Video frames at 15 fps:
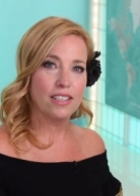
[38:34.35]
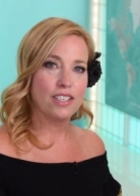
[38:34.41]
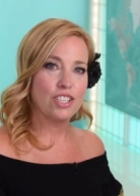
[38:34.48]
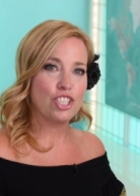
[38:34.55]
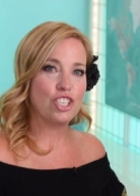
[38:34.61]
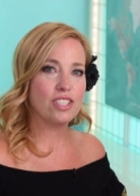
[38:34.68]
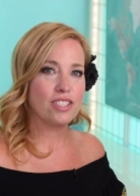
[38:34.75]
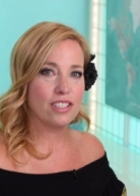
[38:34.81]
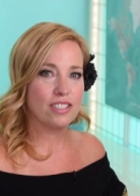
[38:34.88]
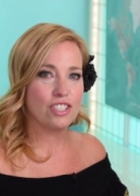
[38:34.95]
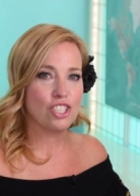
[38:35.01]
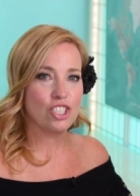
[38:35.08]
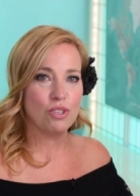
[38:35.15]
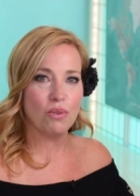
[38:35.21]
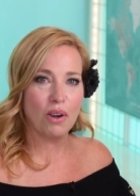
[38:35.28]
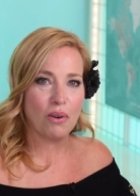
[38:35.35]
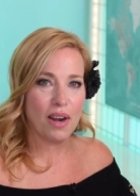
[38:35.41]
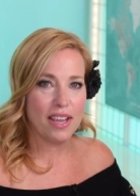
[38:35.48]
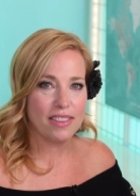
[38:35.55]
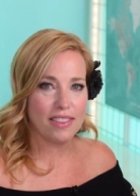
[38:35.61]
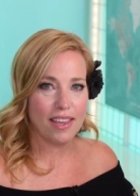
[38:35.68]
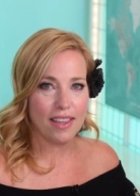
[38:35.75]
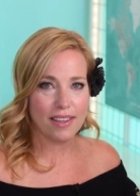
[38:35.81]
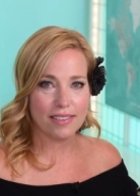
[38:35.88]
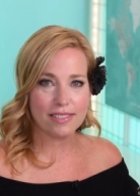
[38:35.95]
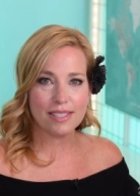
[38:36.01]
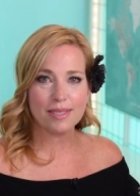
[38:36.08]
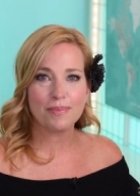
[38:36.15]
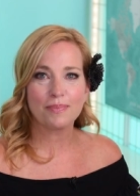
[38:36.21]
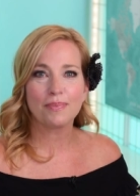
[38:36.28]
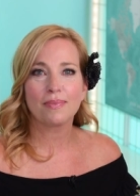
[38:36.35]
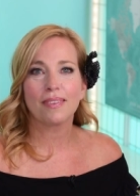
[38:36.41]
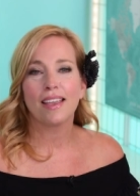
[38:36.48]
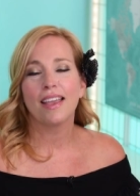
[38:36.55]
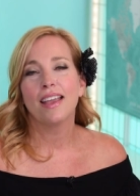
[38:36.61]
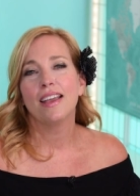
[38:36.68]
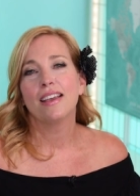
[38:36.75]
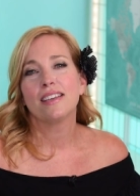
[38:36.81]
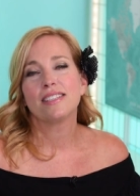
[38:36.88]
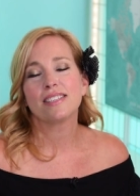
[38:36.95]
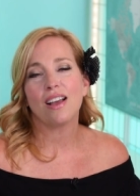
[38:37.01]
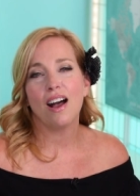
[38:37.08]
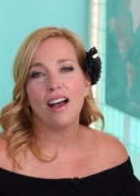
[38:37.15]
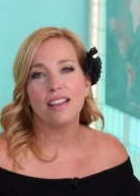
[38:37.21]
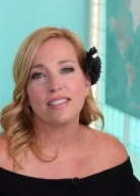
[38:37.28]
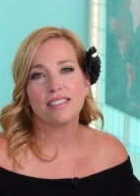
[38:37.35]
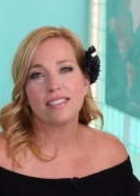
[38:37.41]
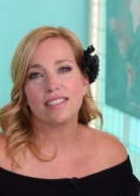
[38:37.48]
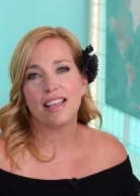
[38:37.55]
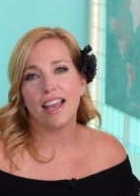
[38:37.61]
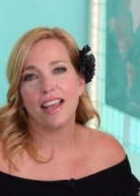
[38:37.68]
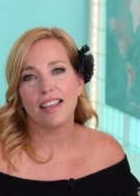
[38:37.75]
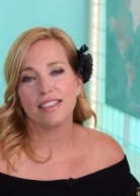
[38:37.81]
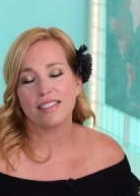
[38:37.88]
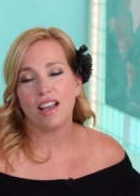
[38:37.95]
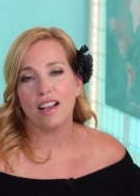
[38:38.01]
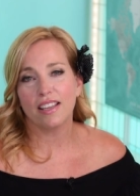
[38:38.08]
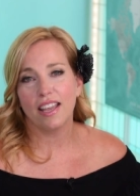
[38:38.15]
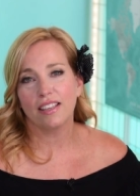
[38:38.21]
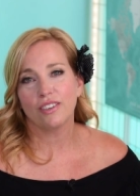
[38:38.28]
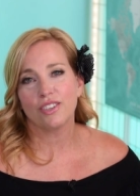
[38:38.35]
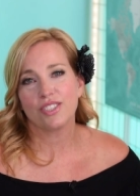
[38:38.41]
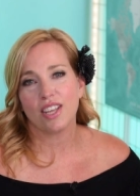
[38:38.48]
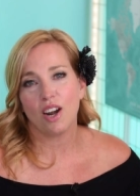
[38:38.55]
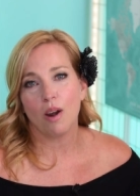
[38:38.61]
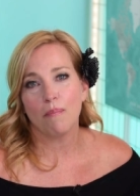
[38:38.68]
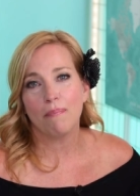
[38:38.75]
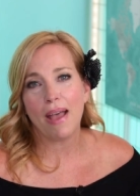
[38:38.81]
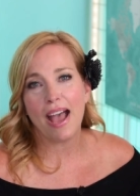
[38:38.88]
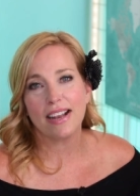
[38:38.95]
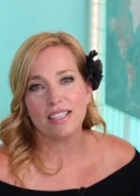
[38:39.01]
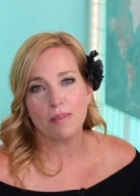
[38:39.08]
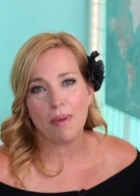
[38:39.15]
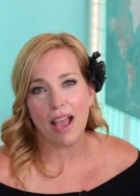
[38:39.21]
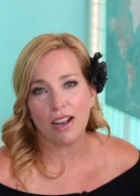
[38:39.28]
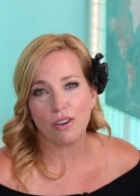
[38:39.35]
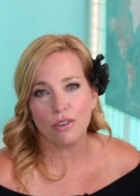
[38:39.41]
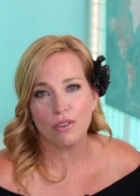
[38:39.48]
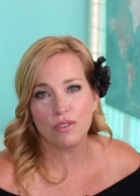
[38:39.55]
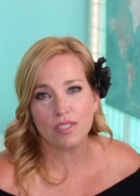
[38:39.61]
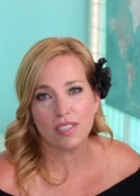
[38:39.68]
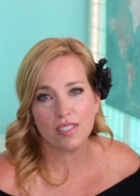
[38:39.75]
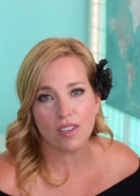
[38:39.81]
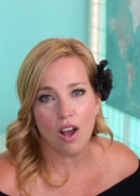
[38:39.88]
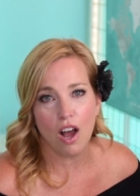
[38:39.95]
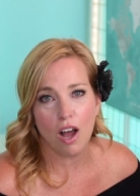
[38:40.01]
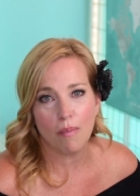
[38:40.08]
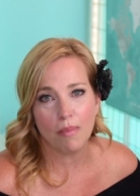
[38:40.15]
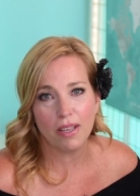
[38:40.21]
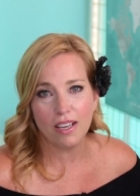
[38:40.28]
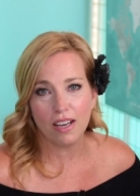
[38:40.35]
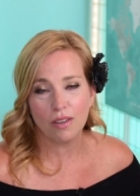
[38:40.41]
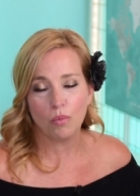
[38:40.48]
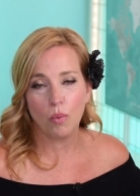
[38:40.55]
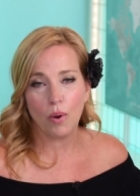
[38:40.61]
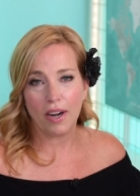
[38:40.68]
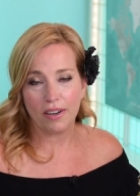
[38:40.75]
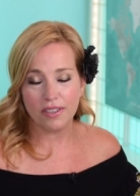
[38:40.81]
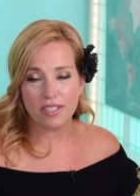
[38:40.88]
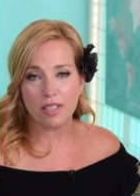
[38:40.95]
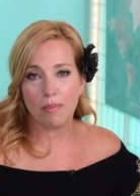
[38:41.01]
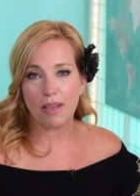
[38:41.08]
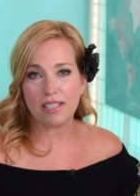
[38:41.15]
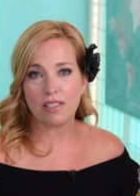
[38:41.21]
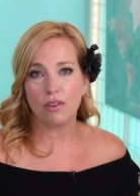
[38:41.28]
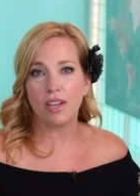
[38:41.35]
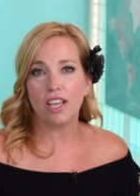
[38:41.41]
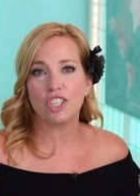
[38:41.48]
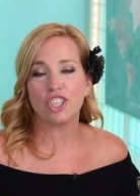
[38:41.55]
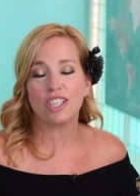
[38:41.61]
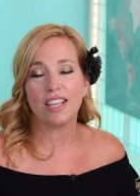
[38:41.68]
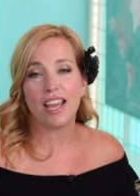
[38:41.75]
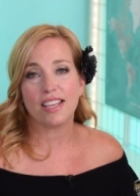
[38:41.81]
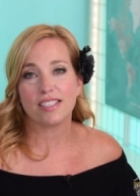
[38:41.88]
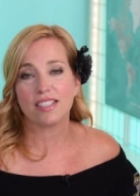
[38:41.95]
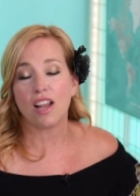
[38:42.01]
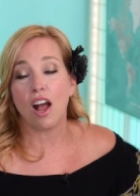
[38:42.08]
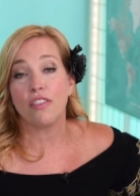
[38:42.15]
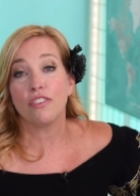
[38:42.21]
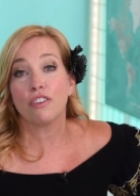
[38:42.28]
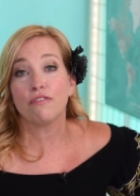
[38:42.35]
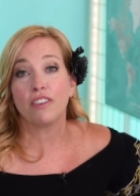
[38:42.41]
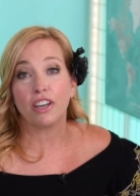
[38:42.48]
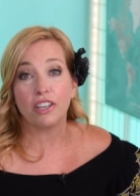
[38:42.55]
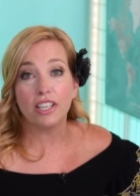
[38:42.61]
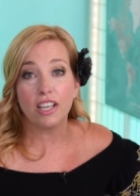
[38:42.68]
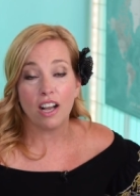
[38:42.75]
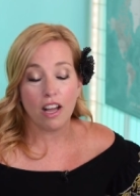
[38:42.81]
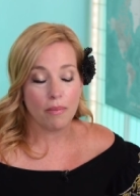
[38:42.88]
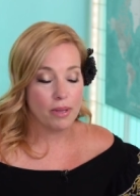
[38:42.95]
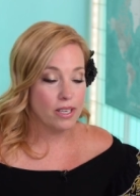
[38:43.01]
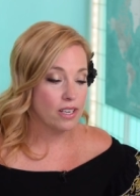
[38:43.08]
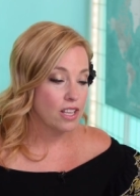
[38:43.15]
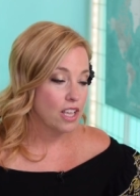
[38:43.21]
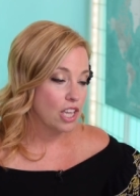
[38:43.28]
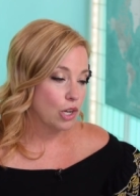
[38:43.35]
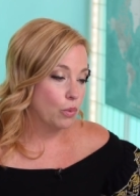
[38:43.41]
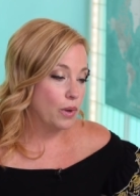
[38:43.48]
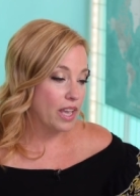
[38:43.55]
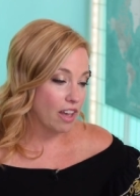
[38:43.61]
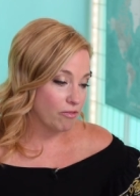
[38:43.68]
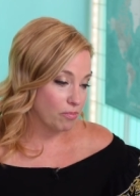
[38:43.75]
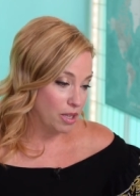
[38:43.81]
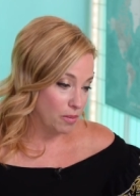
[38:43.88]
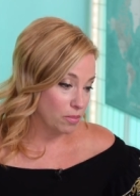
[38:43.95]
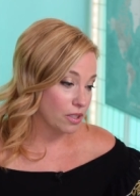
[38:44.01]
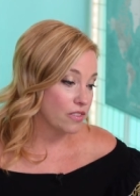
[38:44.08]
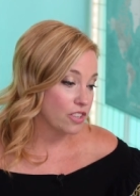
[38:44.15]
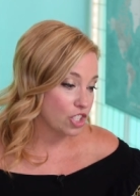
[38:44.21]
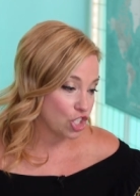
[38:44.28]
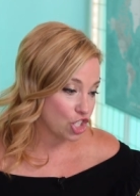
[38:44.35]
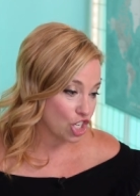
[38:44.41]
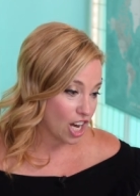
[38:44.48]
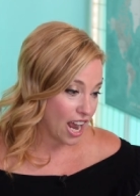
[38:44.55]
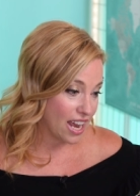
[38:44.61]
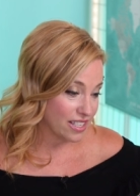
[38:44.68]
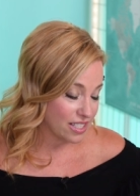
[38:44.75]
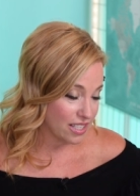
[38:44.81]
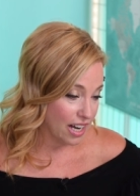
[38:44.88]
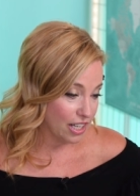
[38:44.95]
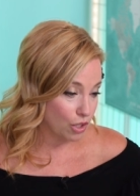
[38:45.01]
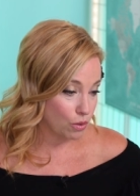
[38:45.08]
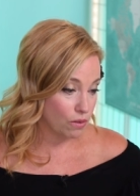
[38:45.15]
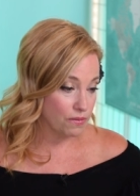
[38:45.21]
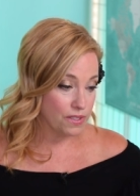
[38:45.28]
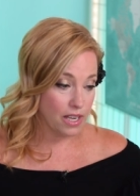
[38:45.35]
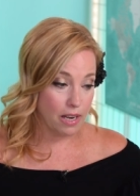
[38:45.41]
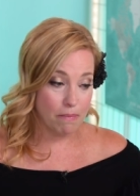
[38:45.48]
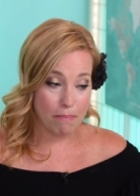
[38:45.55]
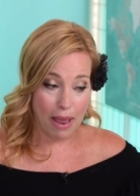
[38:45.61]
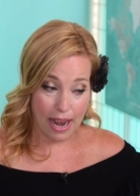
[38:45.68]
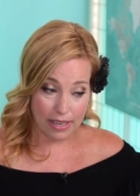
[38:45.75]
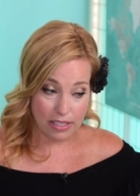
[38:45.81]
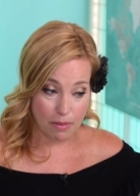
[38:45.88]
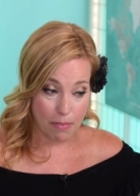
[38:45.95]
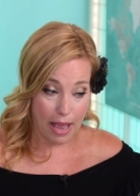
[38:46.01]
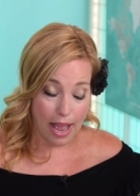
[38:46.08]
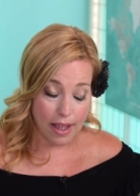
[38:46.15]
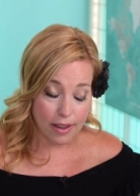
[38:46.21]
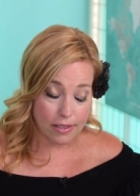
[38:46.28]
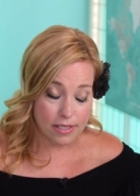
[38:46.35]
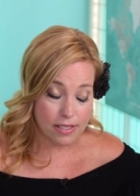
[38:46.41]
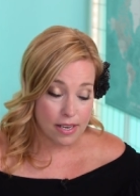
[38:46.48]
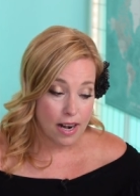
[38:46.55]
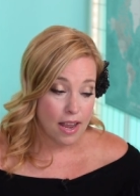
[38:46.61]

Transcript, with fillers: She's, she's doing great things. Scott said, Scott Kaler said, are back-to-back -back cruises common and where's the best location? Yes, Scott, they're very common. We have people in the chat tonight who have done back-to-backs.